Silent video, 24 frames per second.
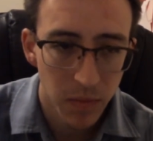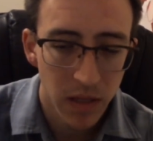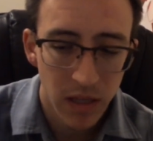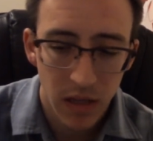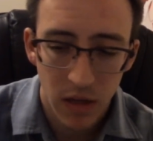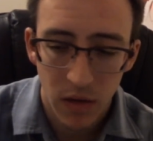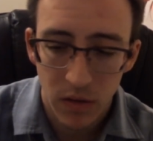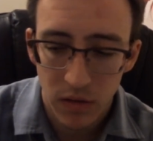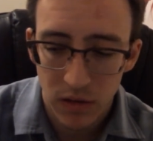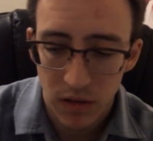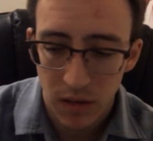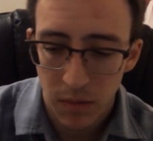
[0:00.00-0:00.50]

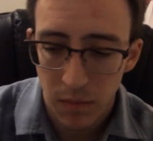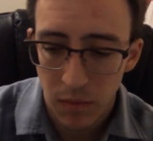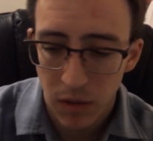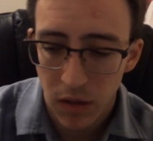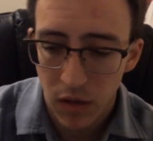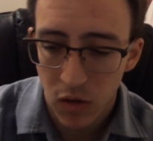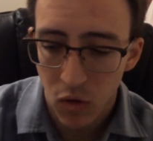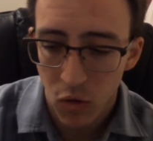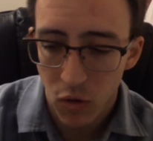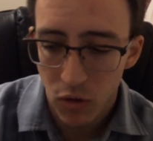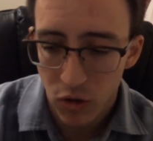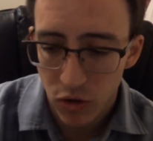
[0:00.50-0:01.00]
kill
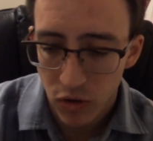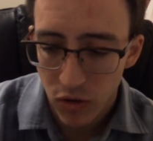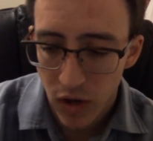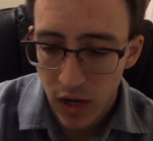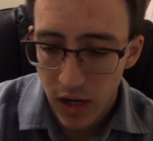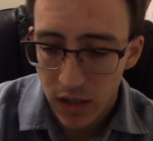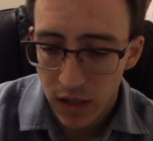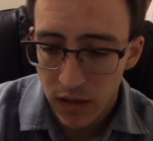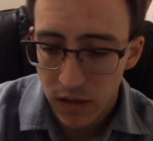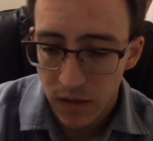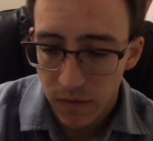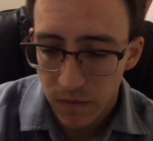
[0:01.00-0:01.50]
something or
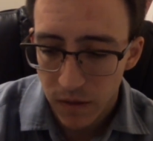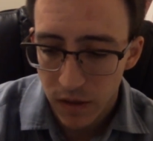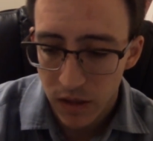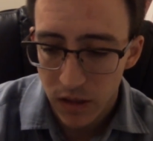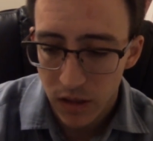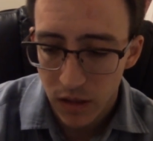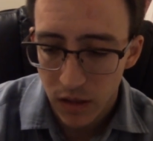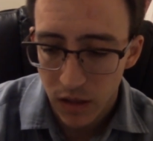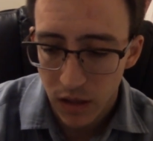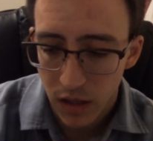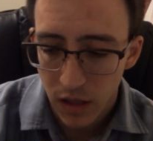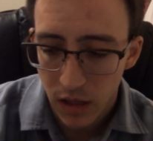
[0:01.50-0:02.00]
trades
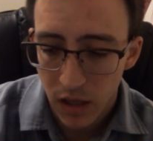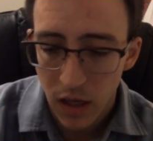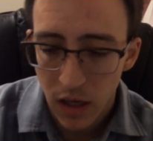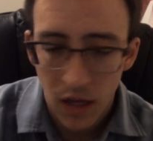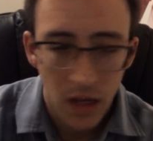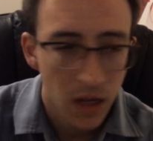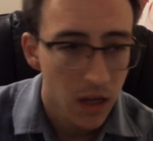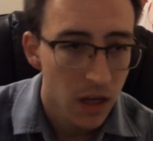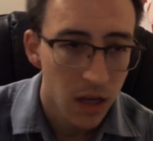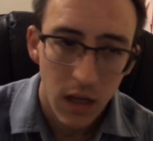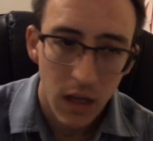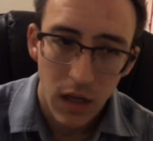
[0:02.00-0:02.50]
efficiently.
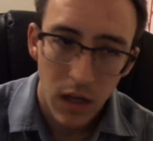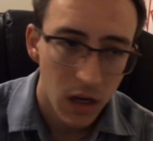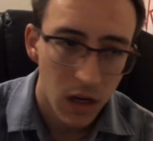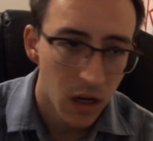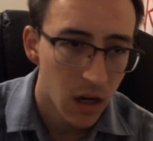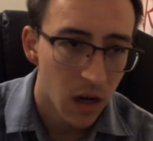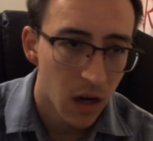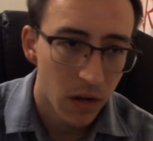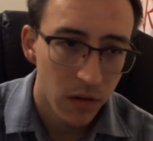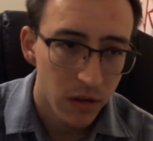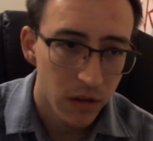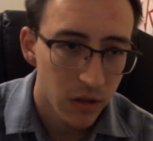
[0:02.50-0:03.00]

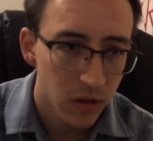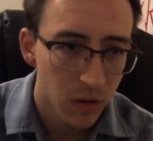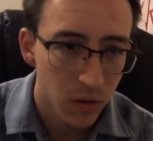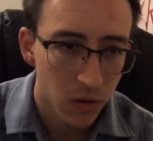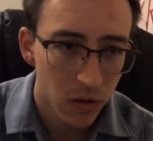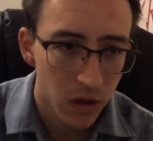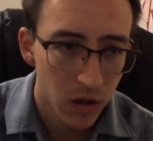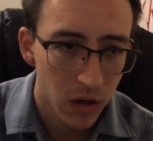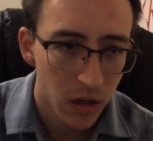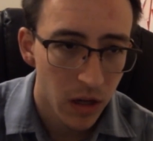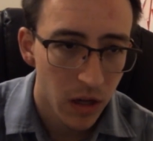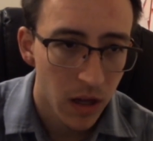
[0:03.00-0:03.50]
So
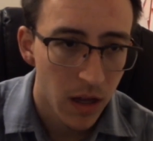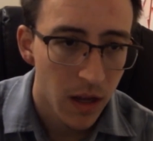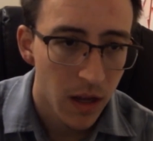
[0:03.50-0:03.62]
good.